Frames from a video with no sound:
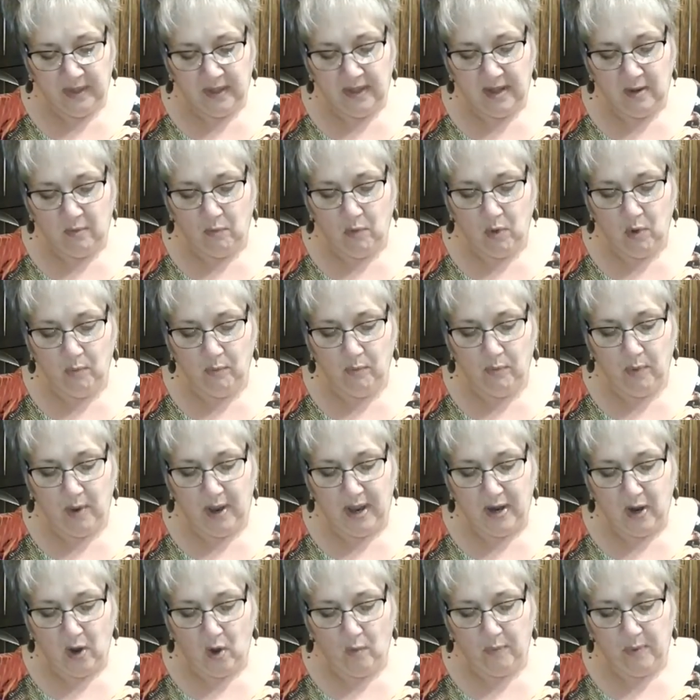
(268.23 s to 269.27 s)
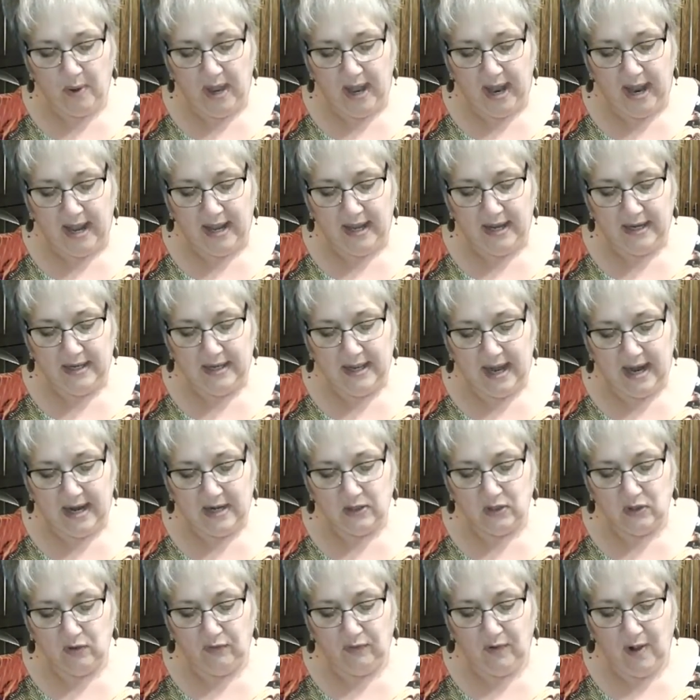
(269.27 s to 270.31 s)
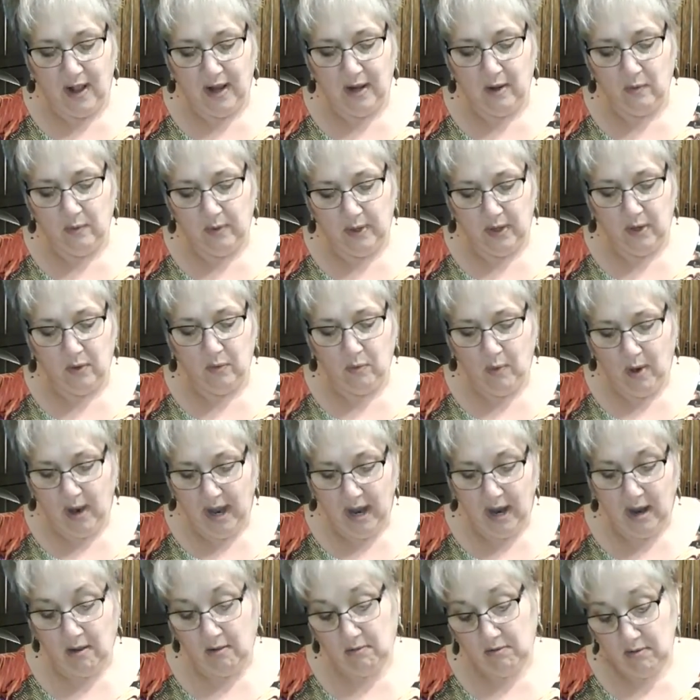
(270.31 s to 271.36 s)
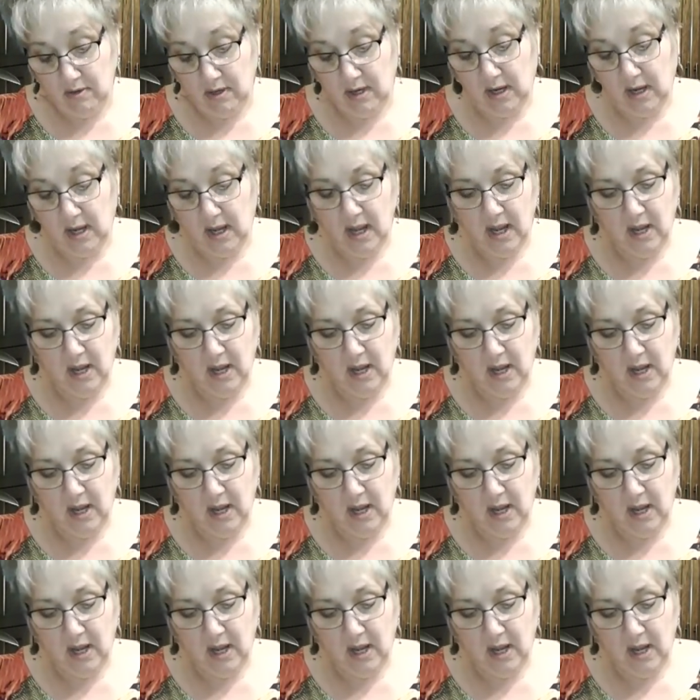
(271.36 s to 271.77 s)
that will break open, and as you follow it around,